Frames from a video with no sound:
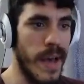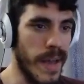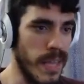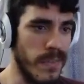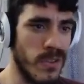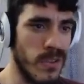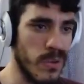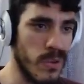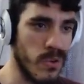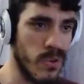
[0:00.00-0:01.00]
I left this
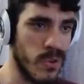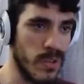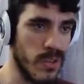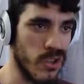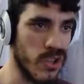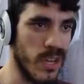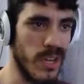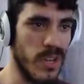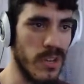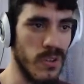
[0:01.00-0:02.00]
little
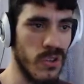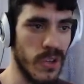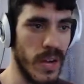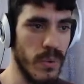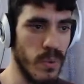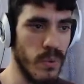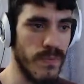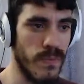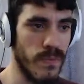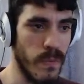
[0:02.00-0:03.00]
sky
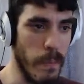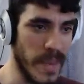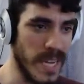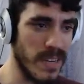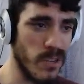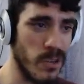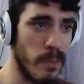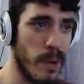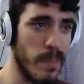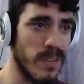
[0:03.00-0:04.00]
roof for maintenance
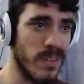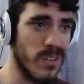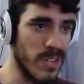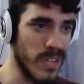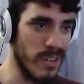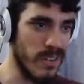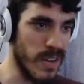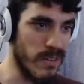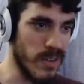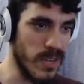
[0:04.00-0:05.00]
purposes, in case I
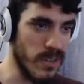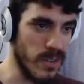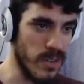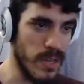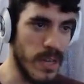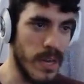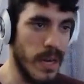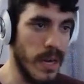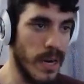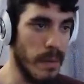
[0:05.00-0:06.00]
ever need to
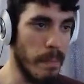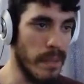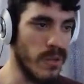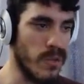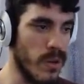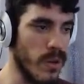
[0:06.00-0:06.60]
unbuild. Oh